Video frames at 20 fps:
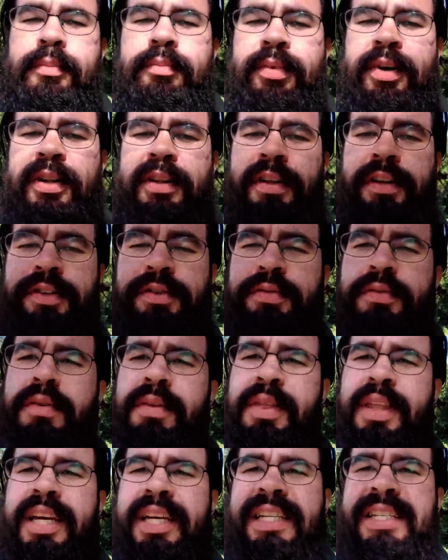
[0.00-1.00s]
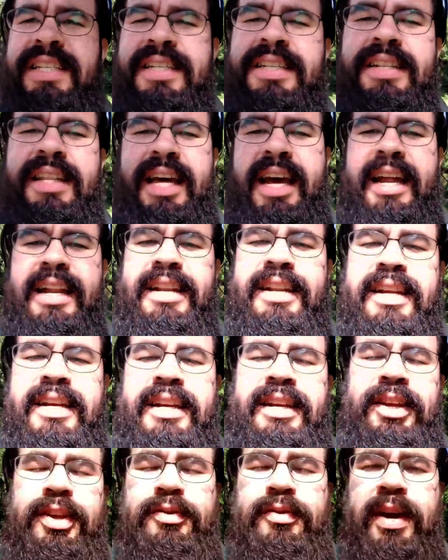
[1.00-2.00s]
But the truth is that
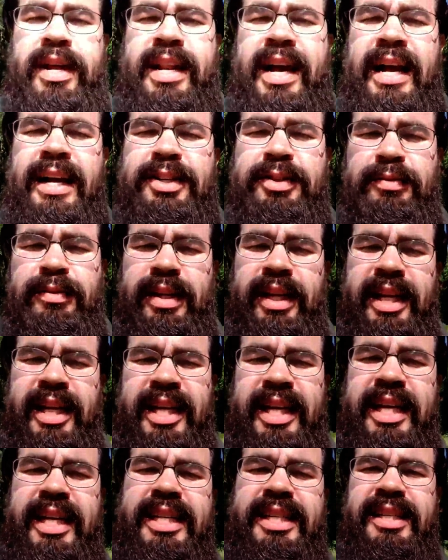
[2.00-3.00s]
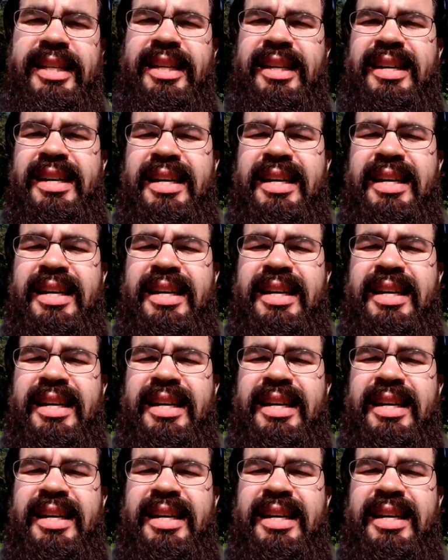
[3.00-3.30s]
you can actually get